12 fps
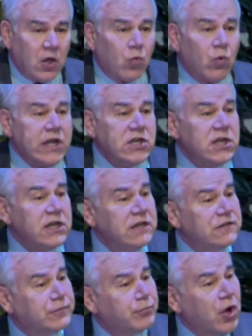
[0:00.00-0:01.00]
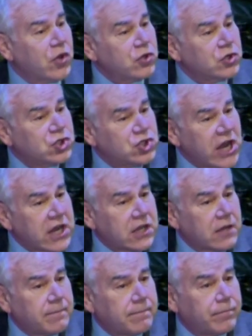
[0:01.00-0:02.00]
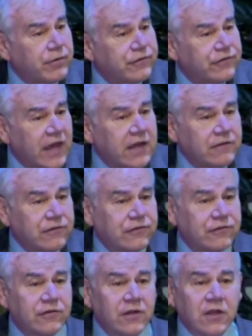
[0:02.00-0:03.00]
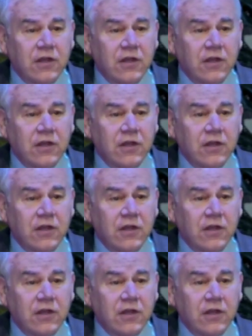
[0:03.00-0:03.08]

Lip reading: when his brother Jacob presents